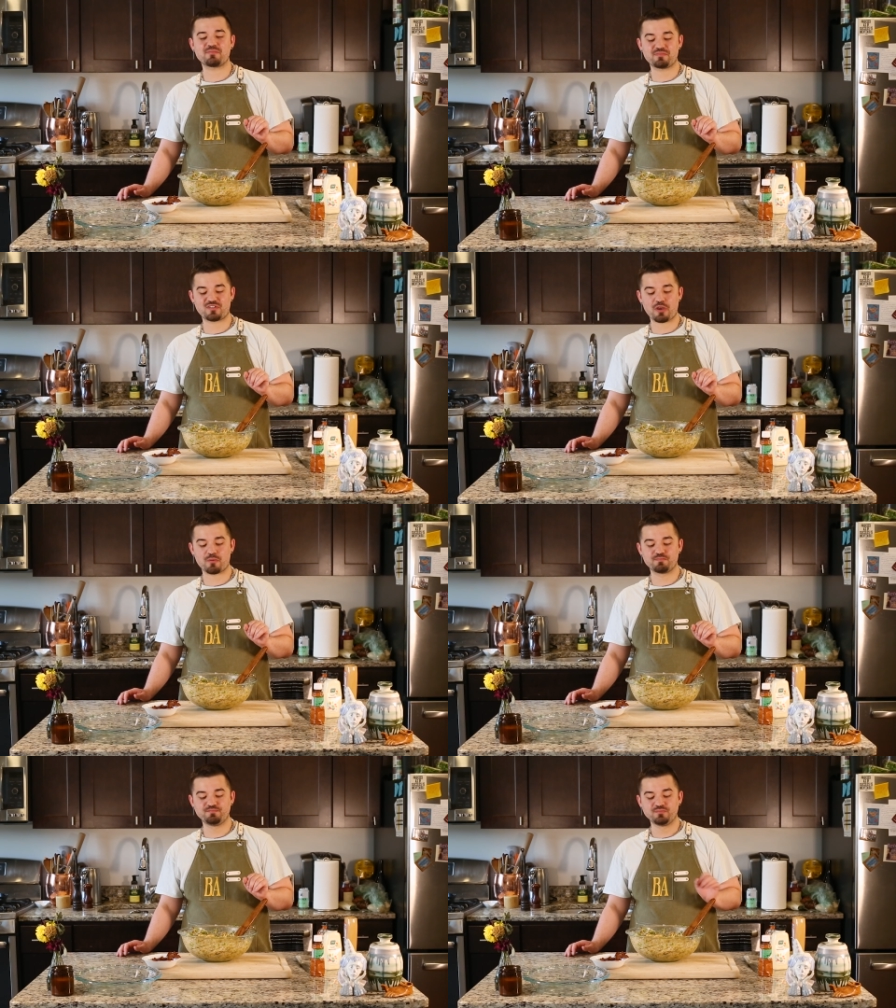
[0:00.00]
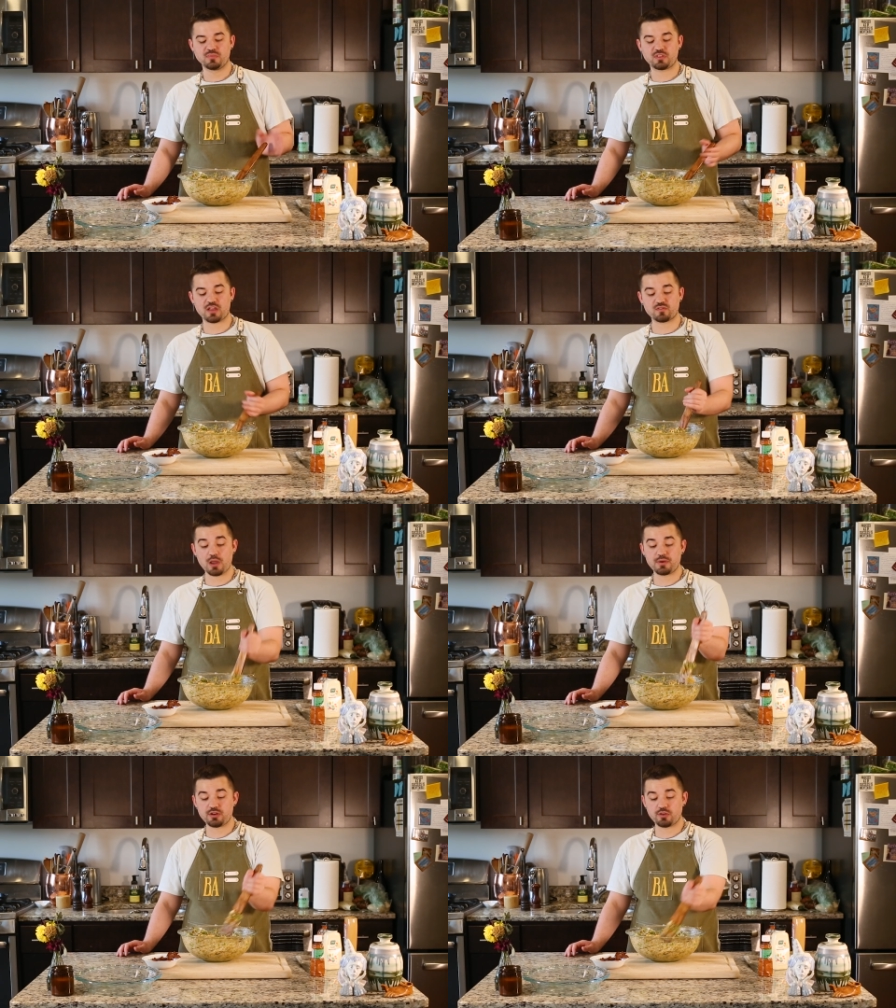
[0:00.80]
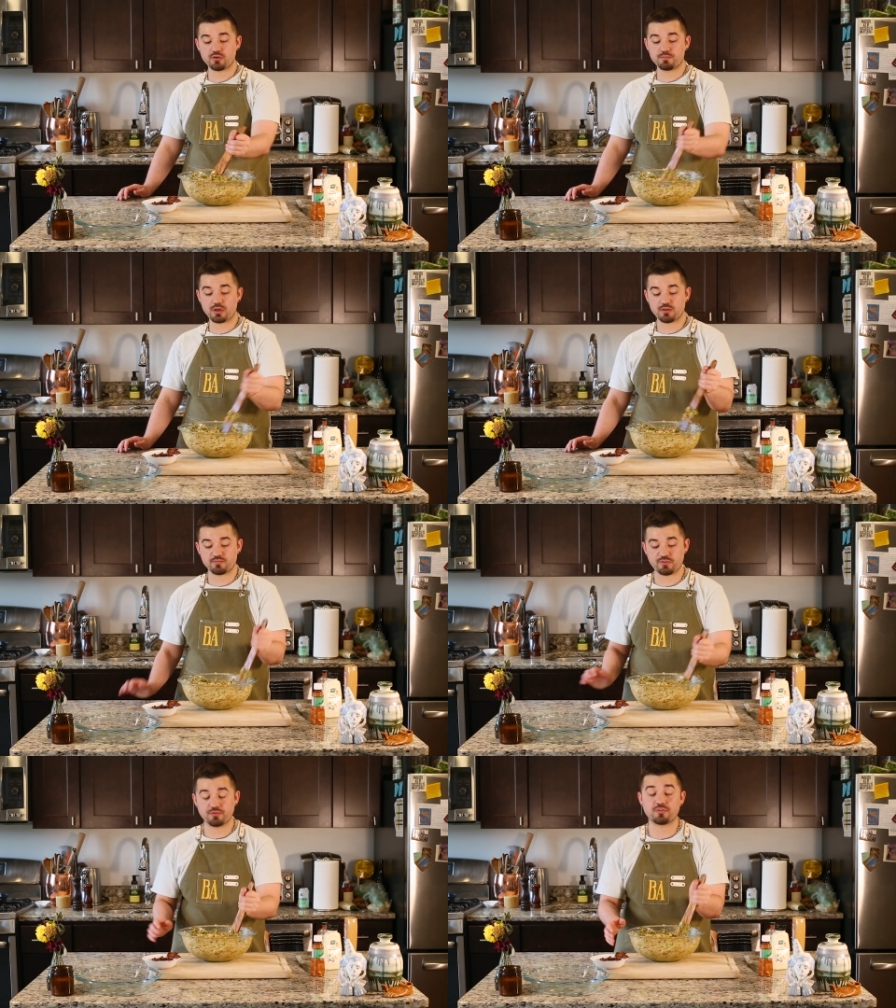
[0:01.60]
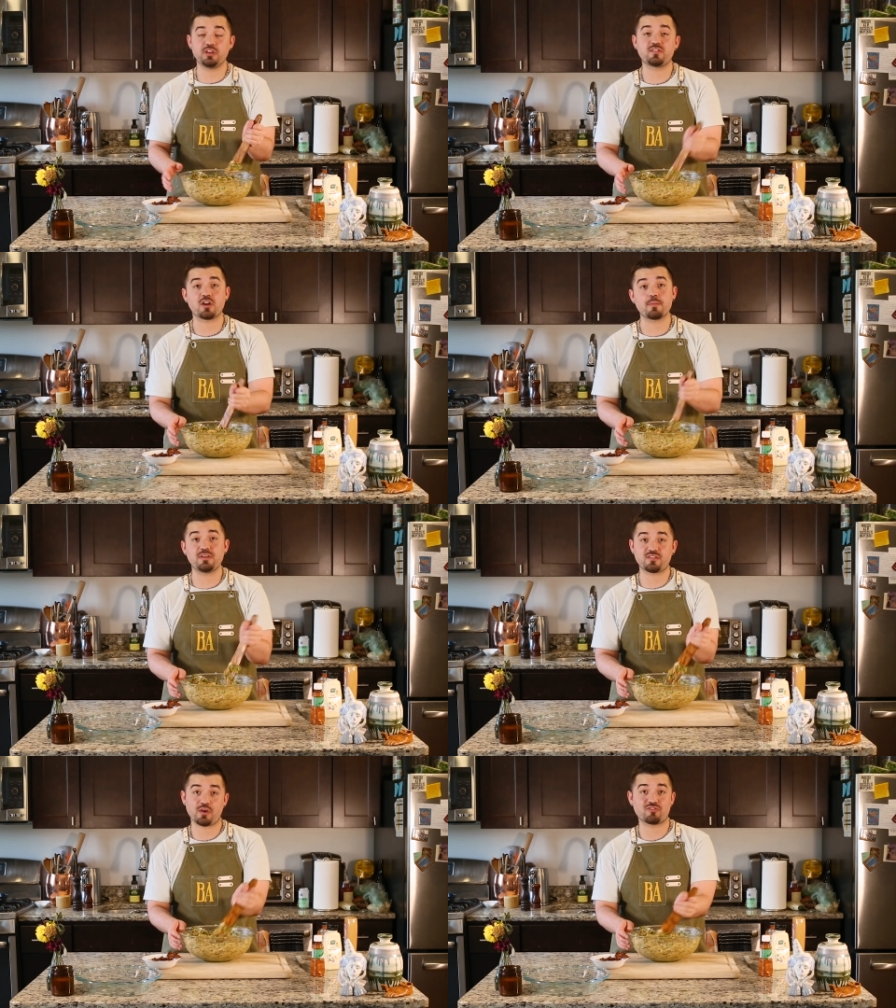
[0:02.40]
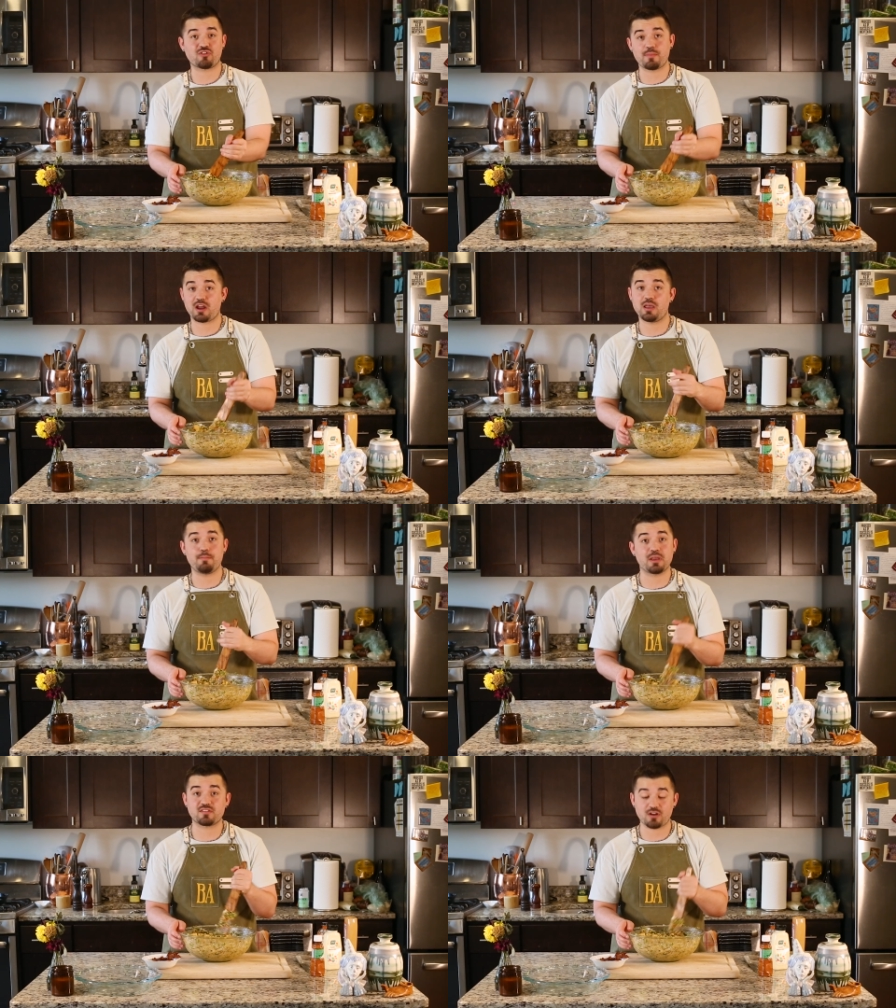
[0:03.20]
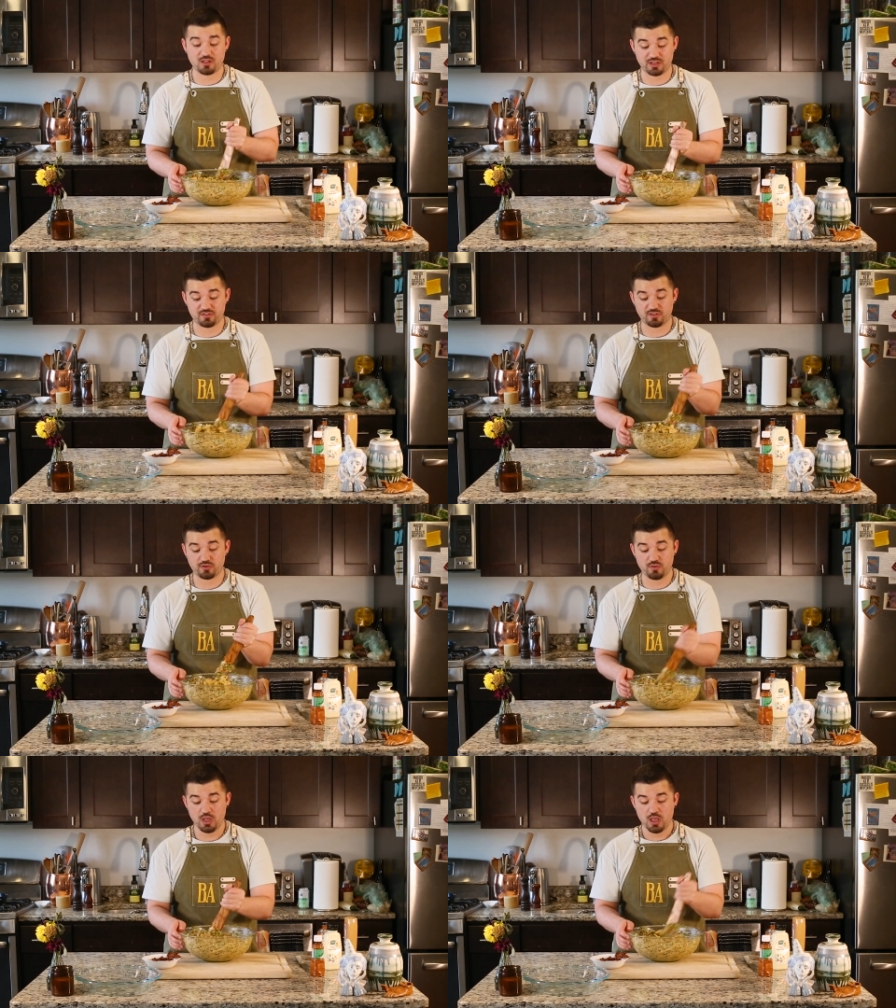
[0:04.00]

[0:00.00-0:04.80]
So that's what I'm going to do, but feel free to not be so extra about it and mix it all in too.